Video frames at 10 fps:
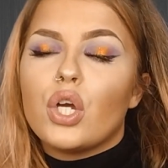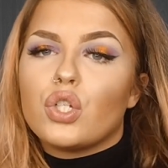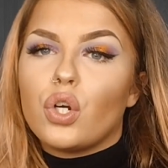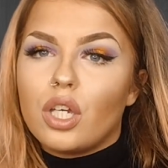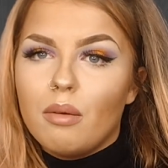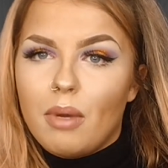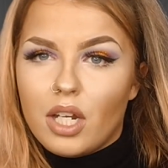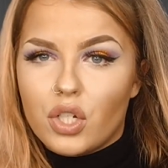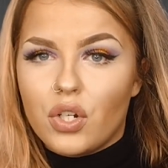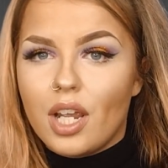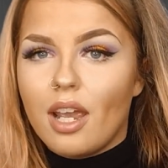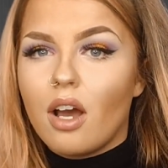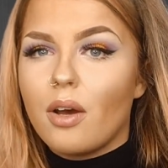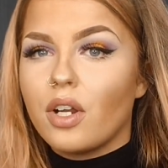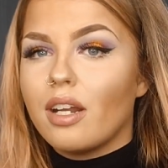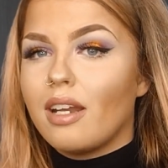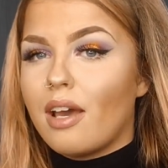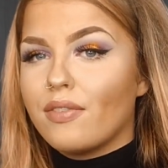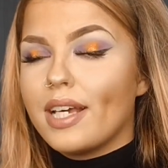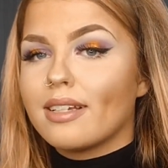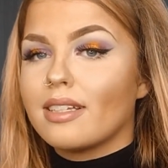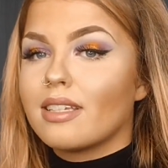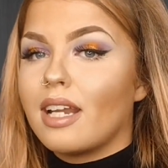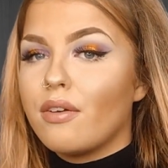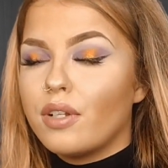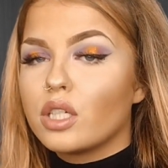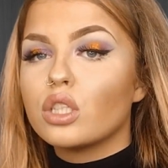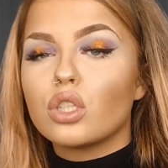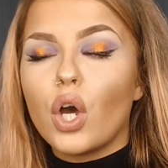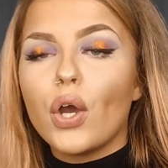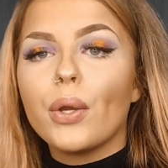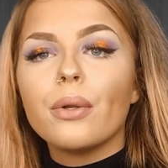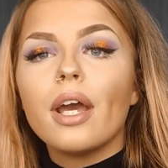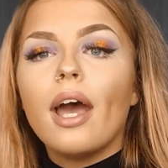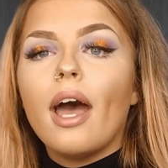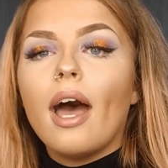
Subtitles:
documentary on Netflix. It's a Netflix's own